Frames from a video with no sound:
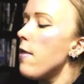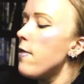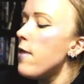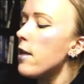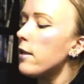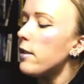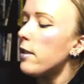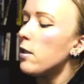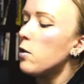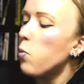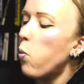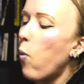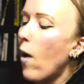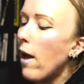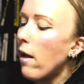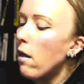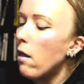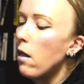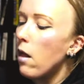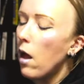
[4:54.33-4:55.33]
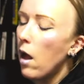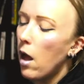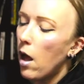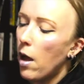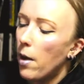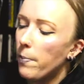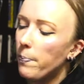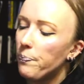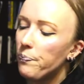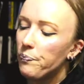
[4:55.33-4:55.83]
This is well,
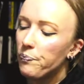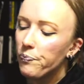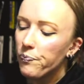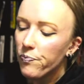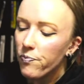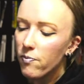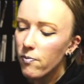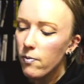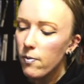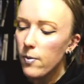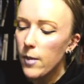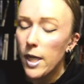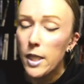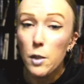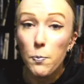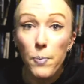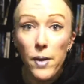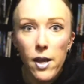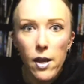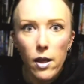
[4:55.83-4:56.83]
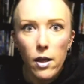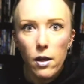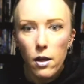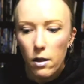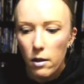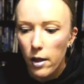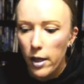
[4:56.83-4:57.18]
um, it's big.